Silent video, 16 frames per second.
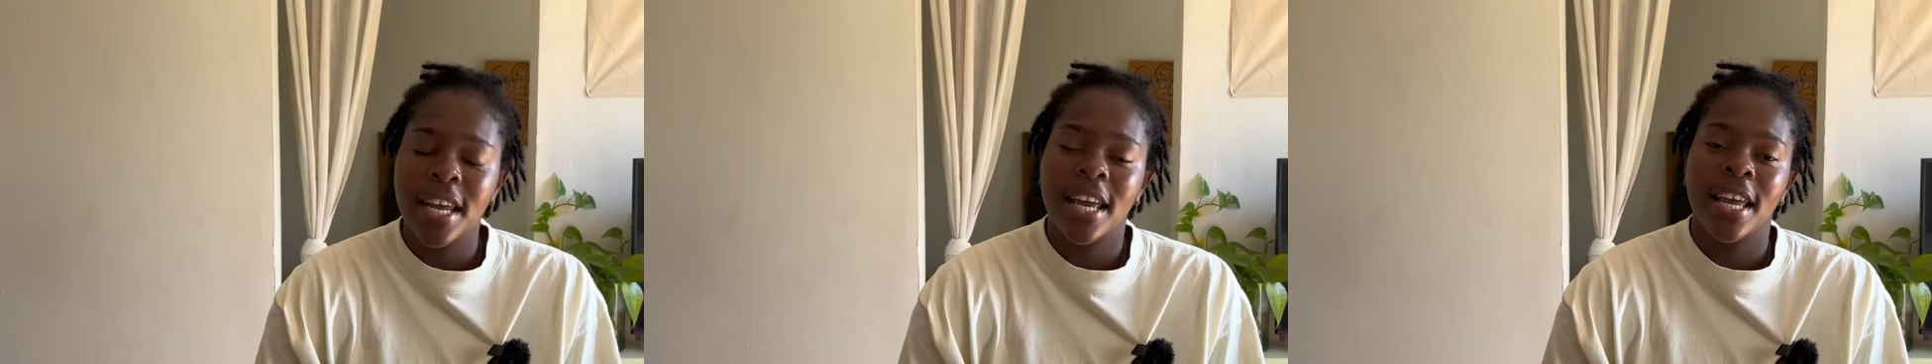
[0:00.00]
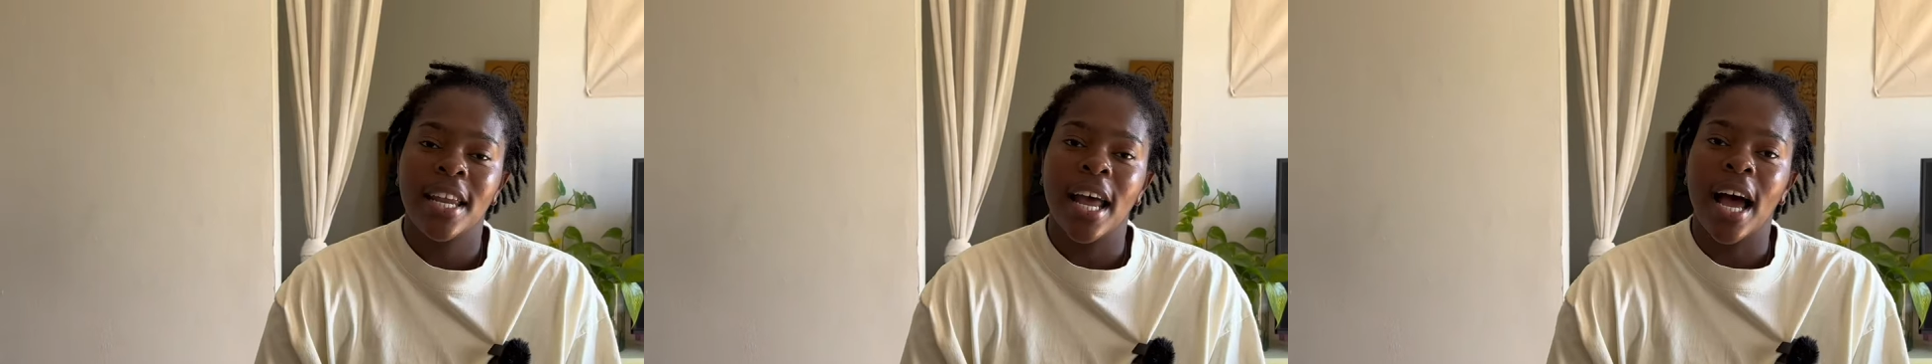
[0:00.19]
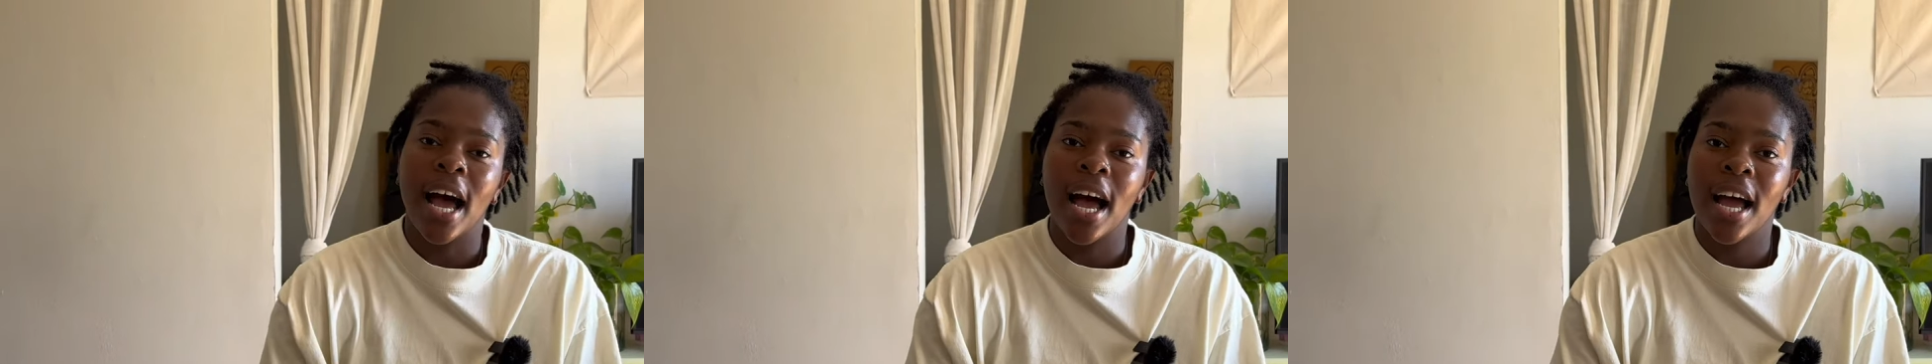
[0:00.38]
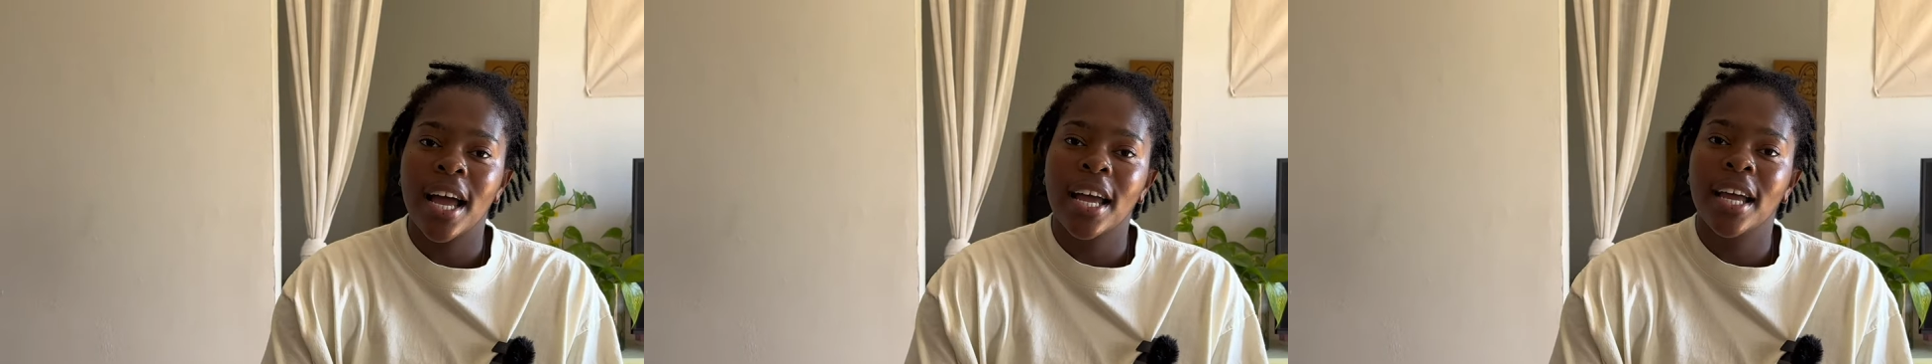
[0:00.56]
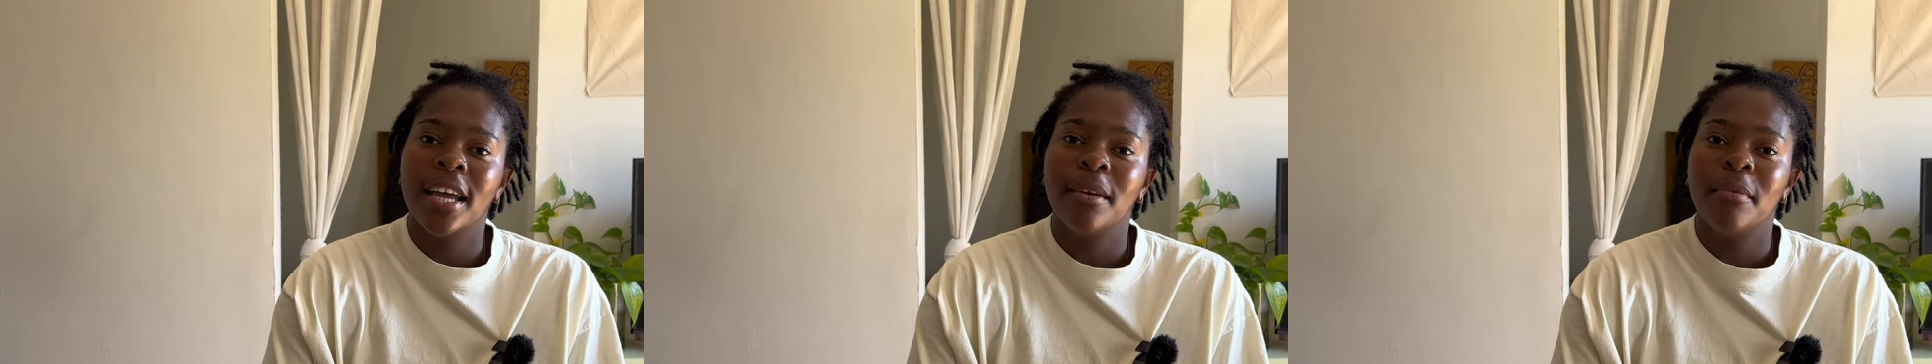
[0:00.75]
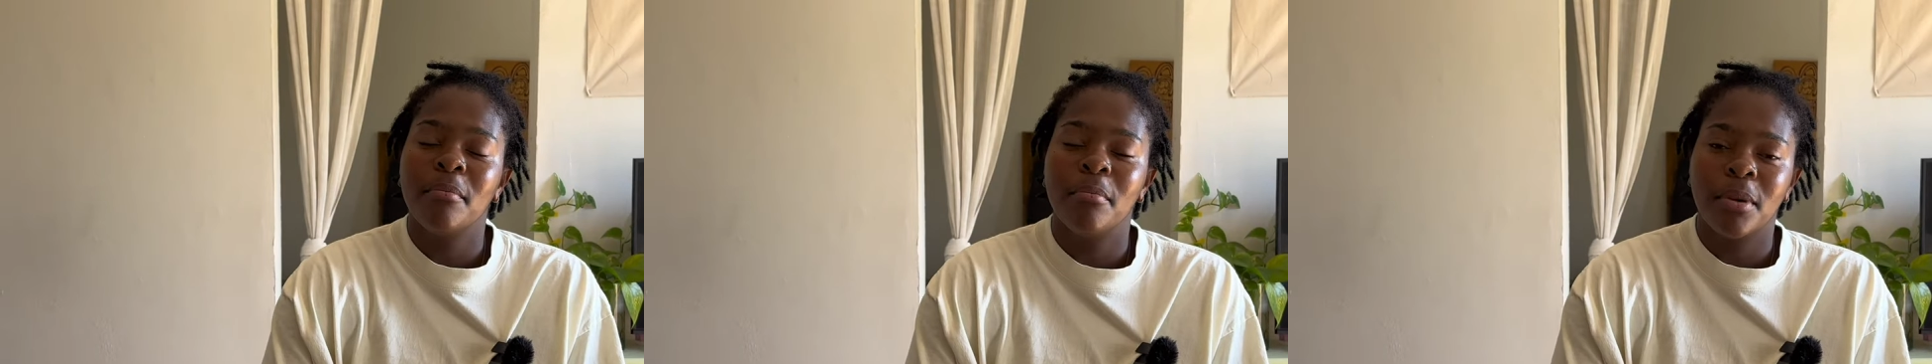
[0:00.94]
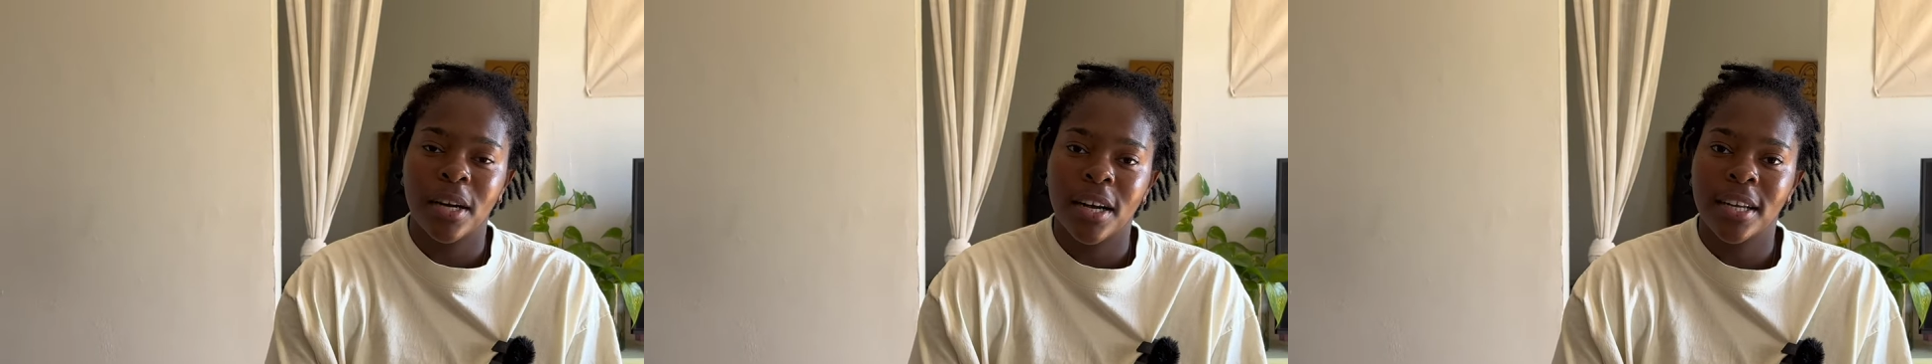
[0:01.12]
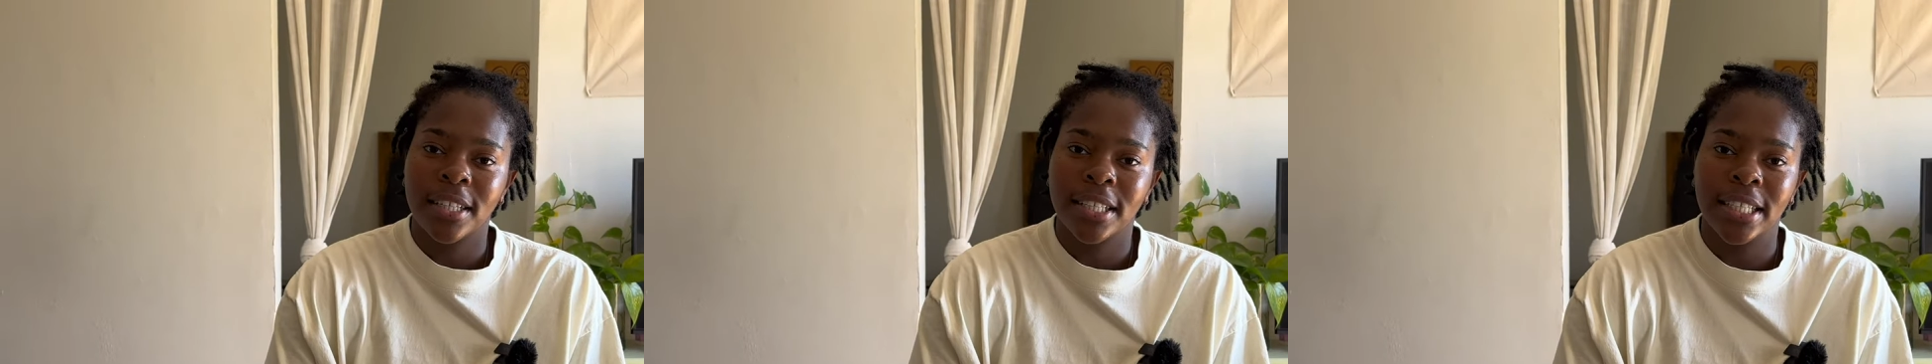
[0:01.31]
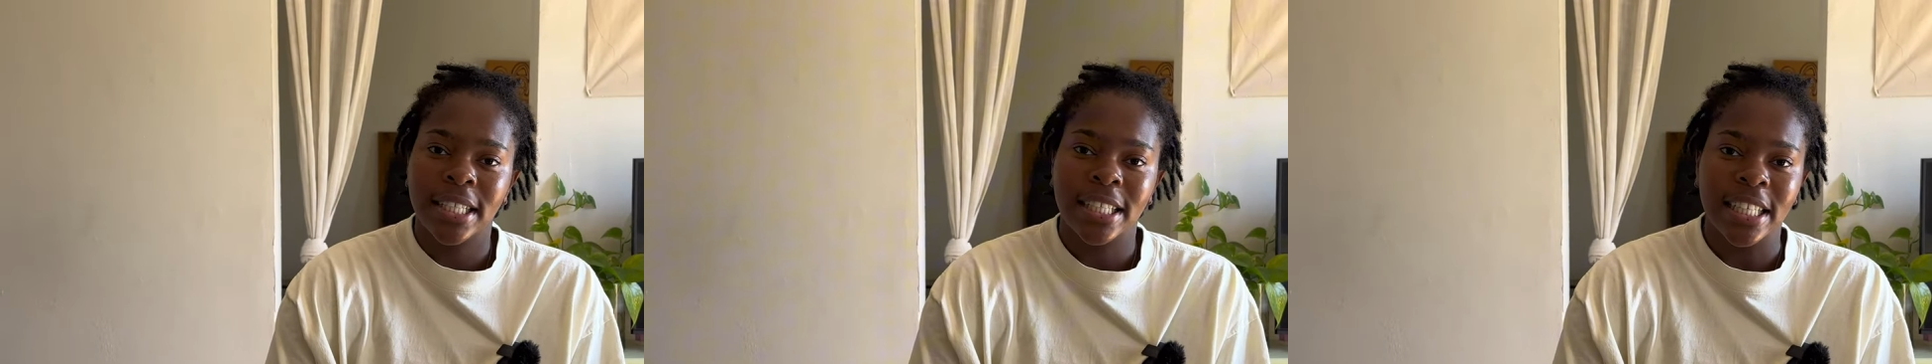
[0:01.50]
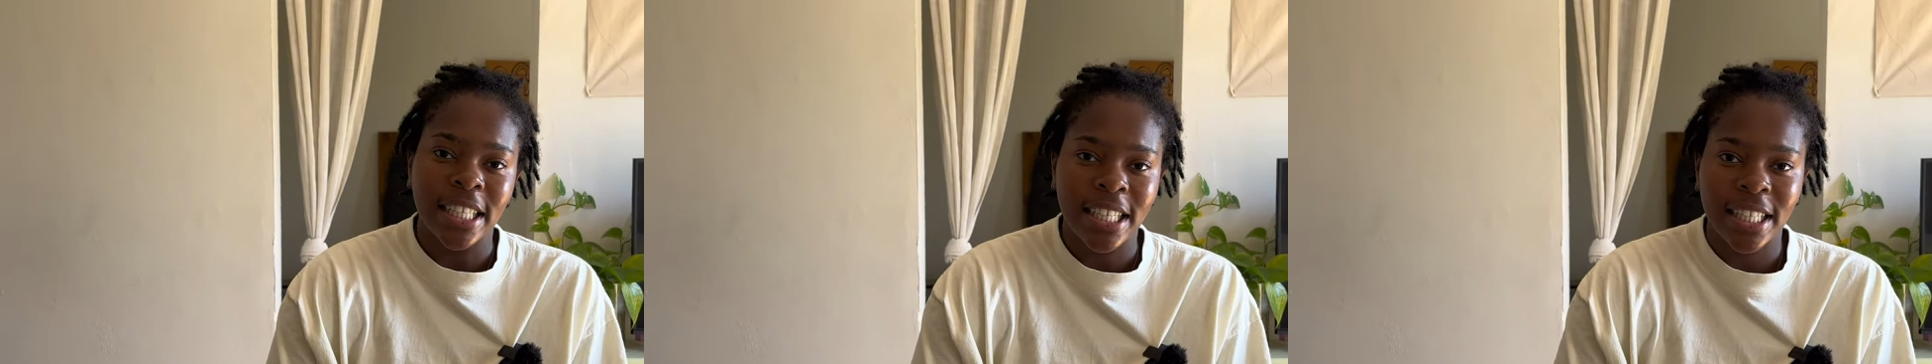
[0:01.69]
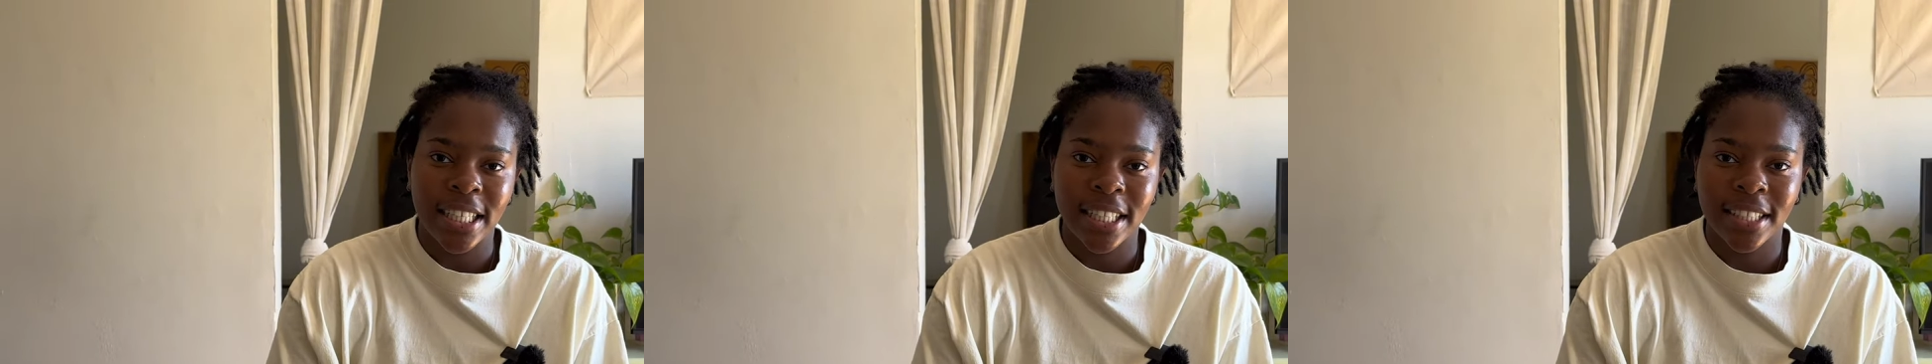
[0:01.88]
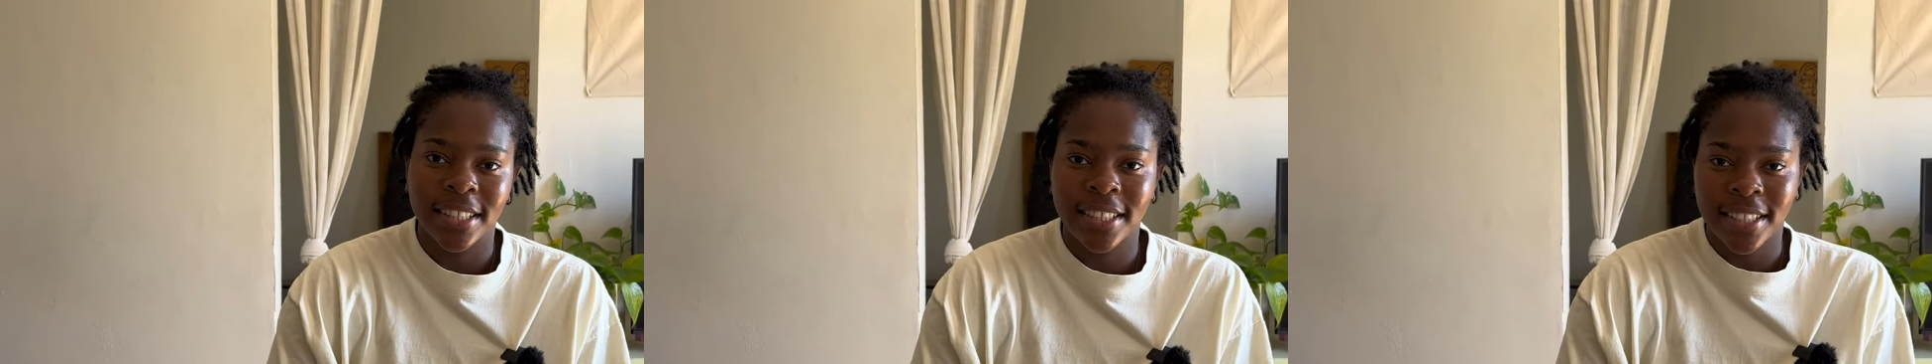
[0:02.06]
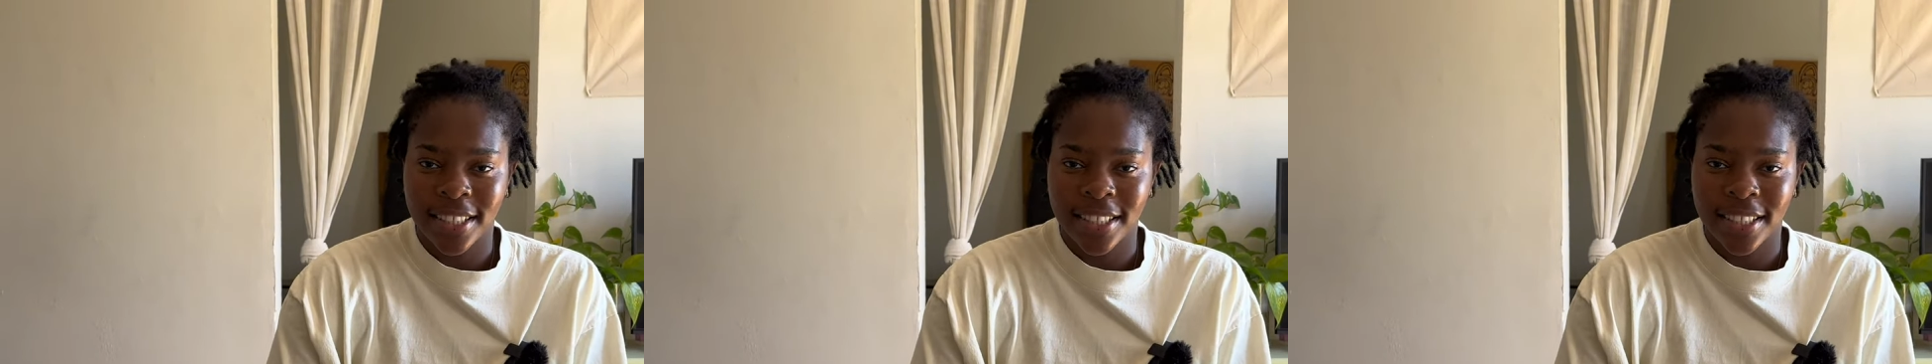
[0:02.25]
and I bought the Adidas